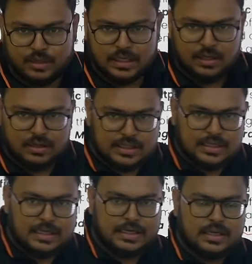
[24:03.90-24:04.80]
cannot
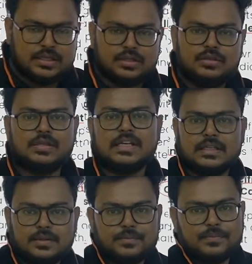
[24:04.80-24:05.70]
underline it
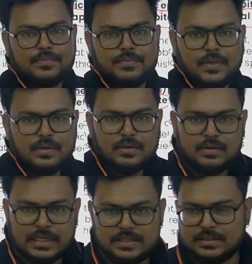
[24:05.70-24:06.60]
together,
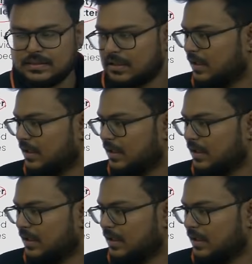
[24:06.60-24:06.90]
right?